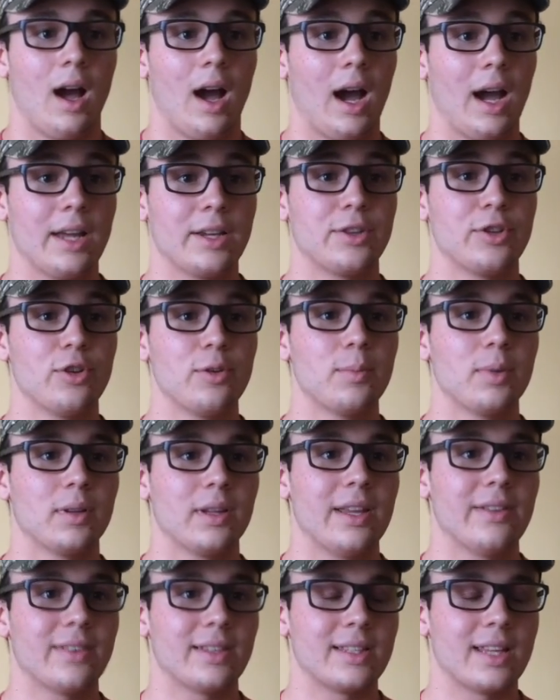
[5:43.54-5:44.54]
I do
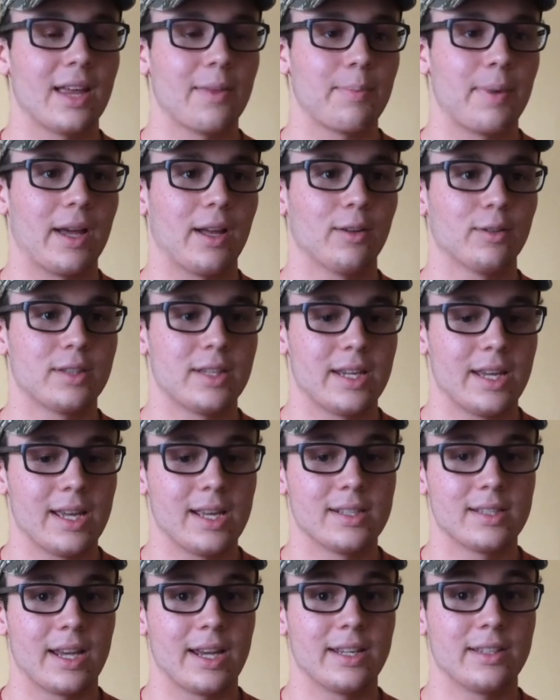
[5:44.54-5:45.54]
believe the death penalty
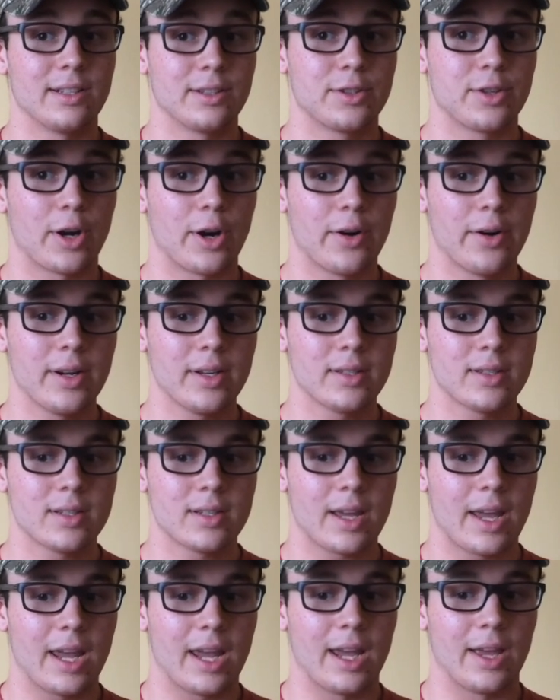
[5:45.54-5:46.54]
is a
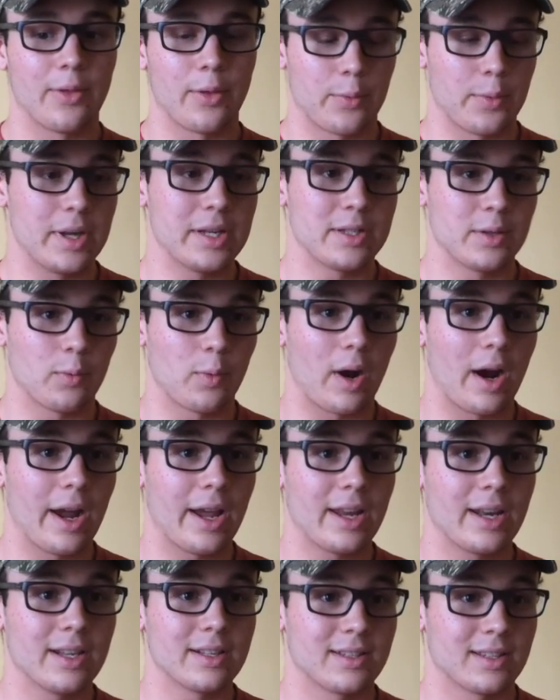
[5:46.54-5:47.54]
deterrent, and the reason why
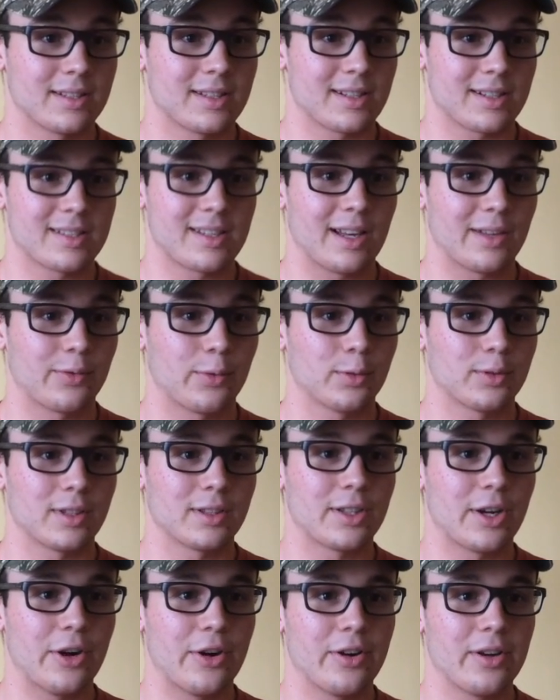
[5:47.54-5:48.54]
it is a successful
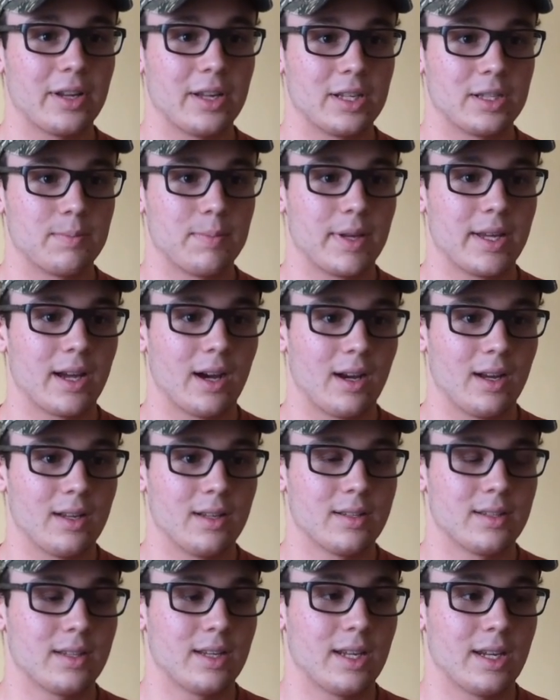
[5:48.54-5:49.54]
deterrent is
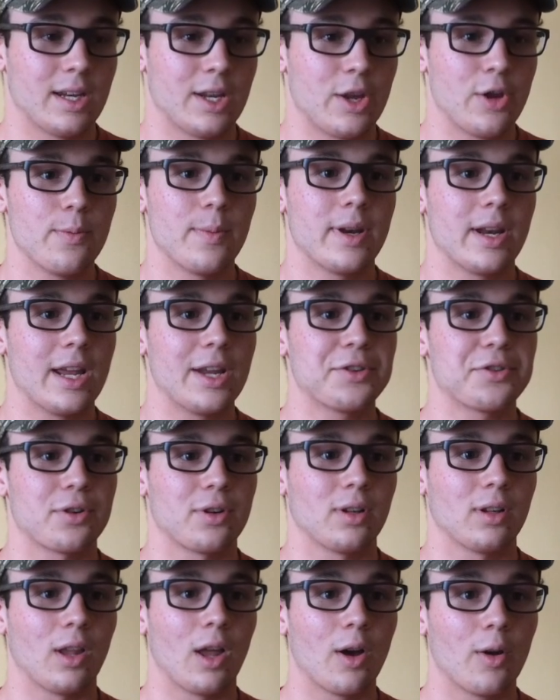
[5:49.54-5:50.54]
because in human
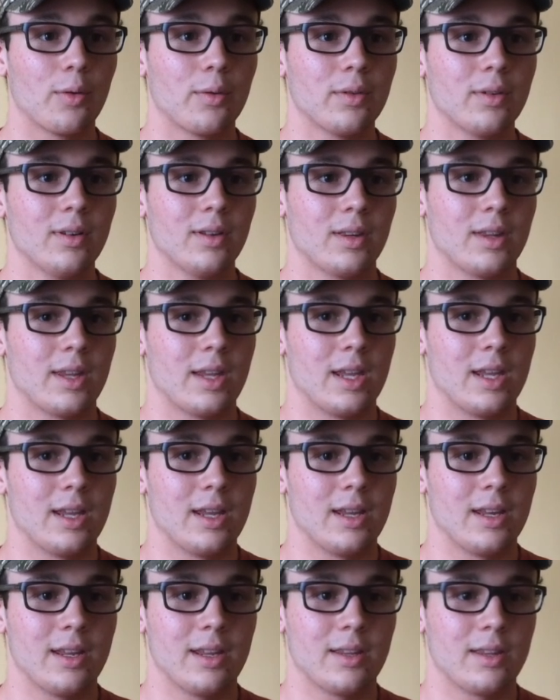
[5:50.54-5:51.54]
nature alone,
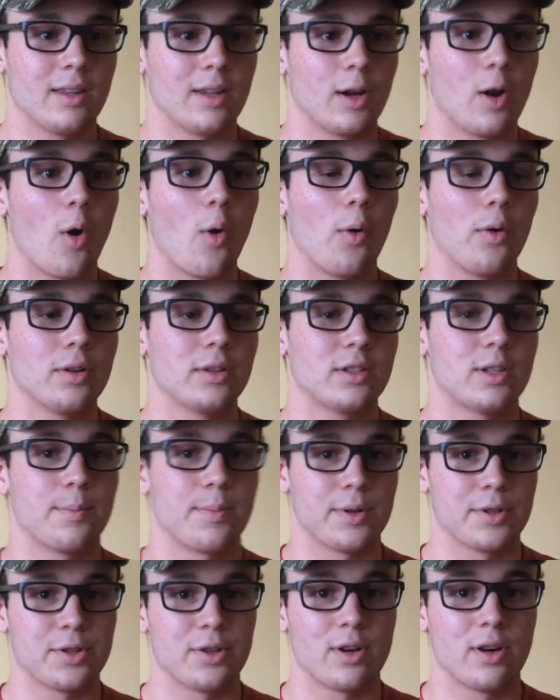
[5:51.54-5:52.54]
the goal is to
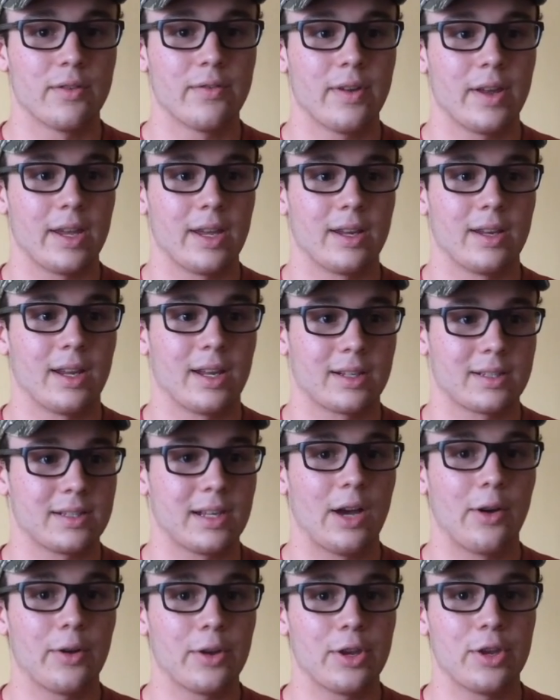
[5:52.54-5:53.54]
preserve and
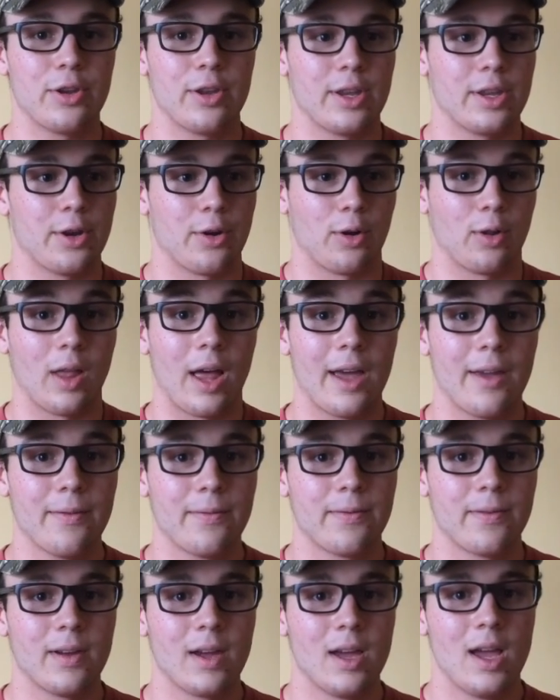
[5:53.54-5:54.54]
excel in your
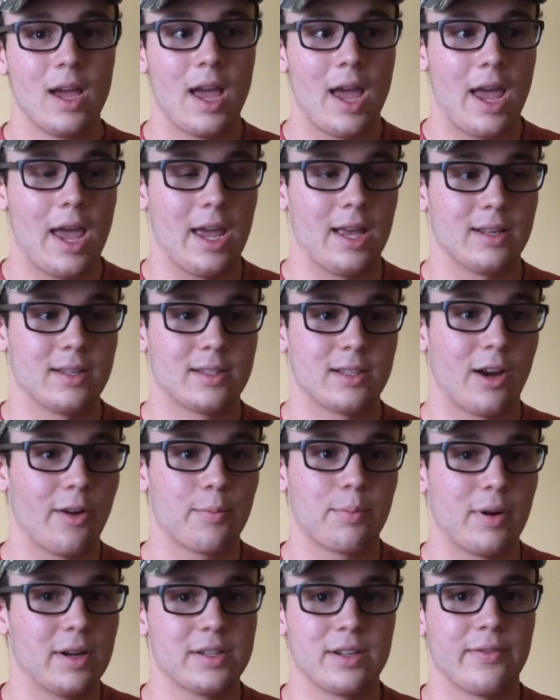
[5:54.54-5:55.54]
life, and
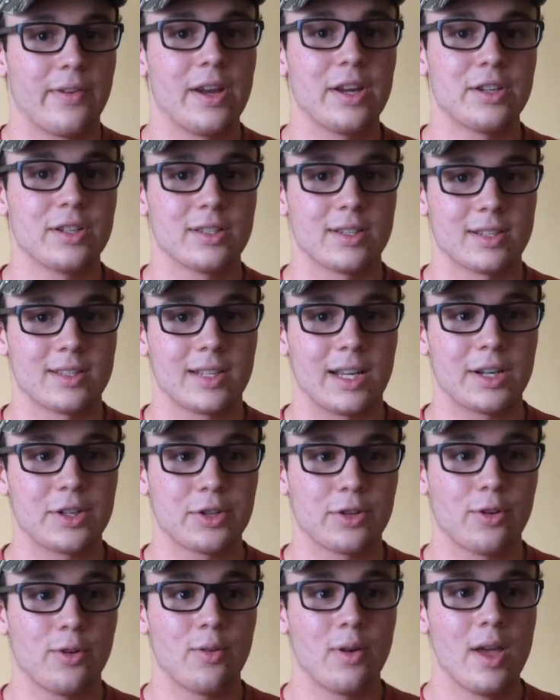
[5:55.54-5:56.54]
self-preservation is
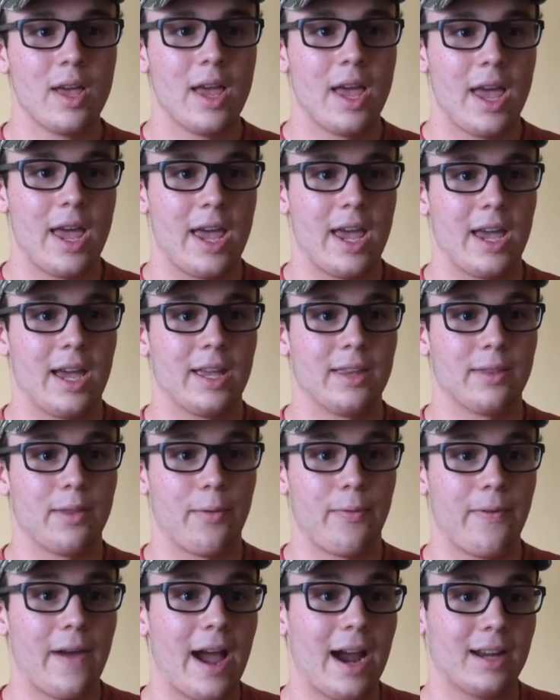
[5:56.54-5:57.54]
essential, and
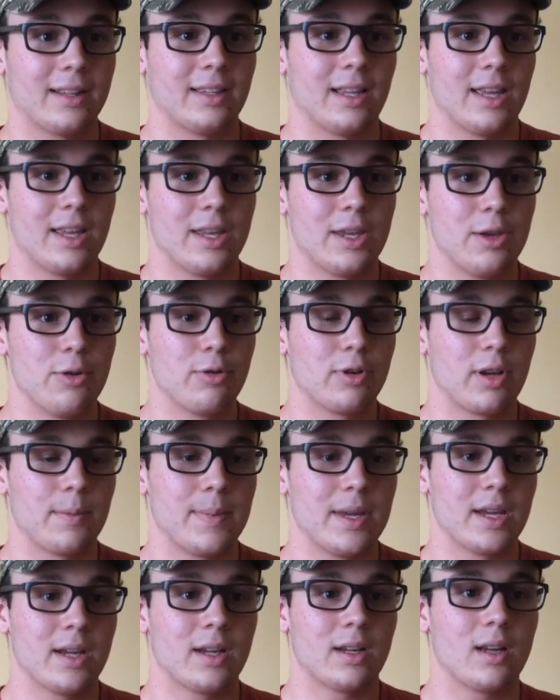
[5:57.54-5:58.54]
the fact that you could
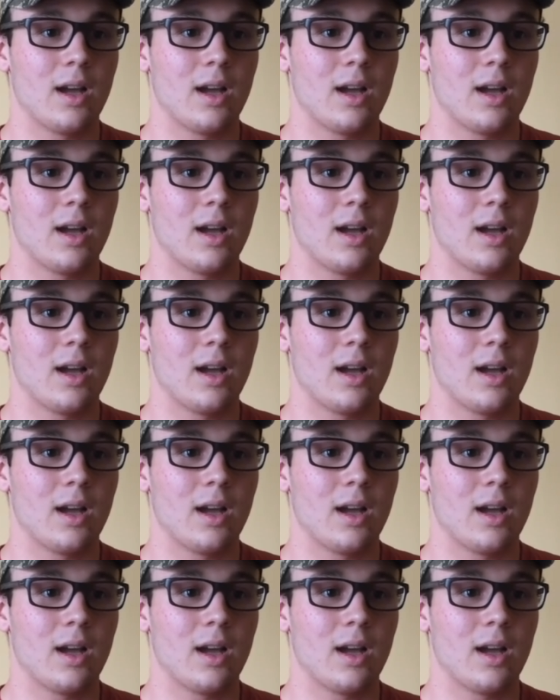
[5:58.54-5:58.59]
be,